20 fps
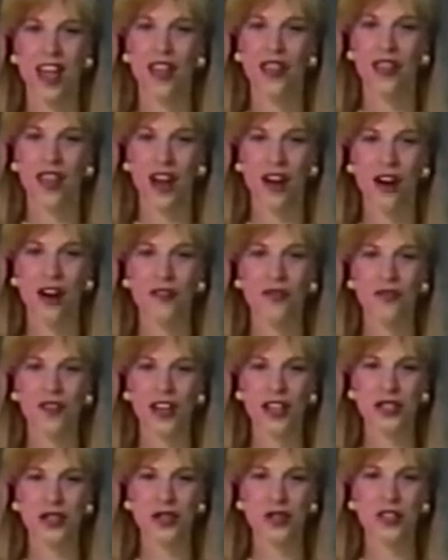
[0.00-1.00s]
There are
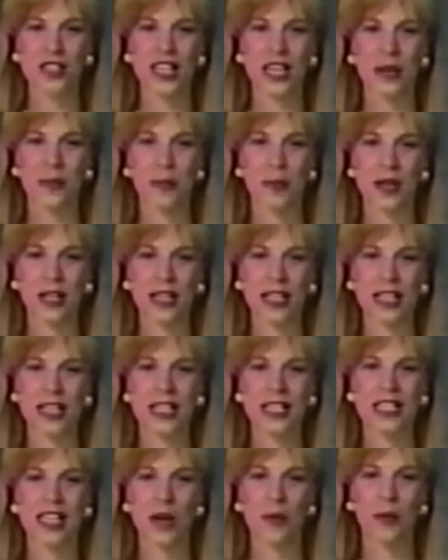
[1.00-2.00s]
features and
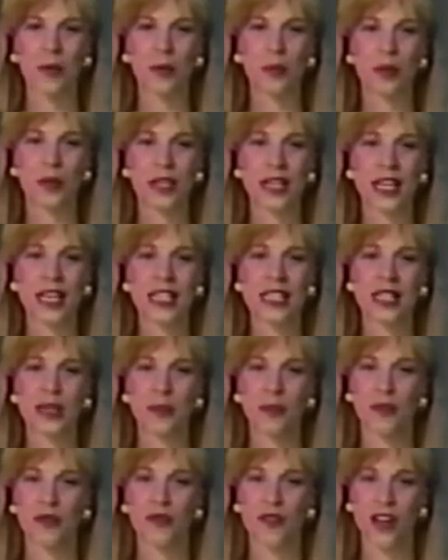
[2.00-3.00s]
abilities that will please the
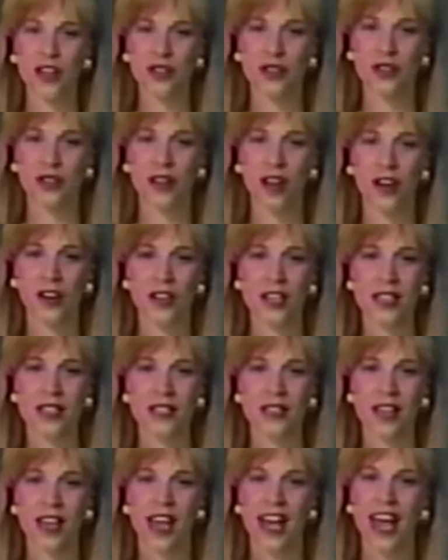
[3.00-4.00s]
professional
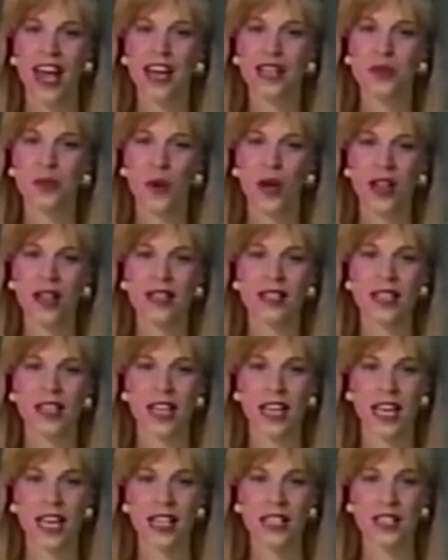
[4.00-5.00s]
artists, as well as an
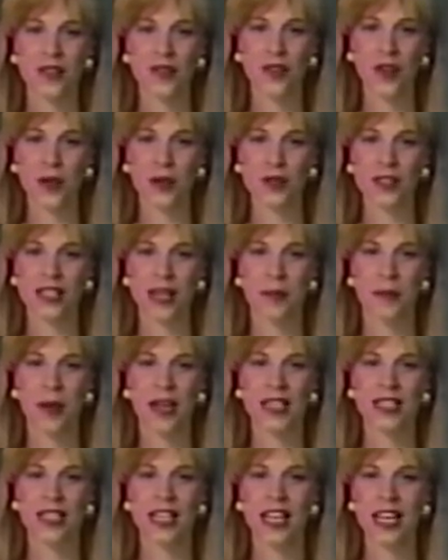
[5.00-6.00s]
ease of use that
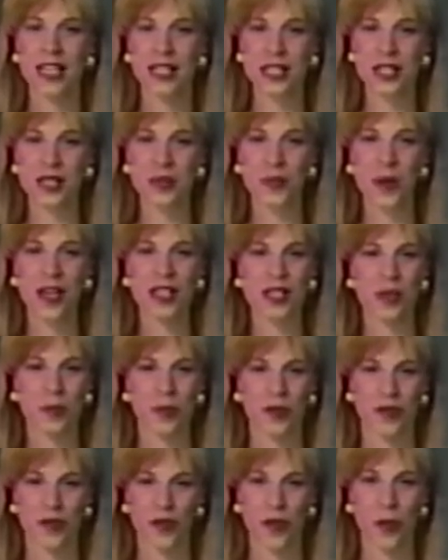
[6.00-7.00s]
makes it
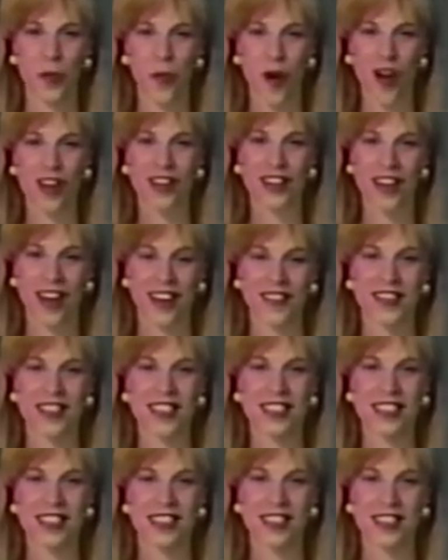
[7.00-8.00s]
indispensable for the raw novice.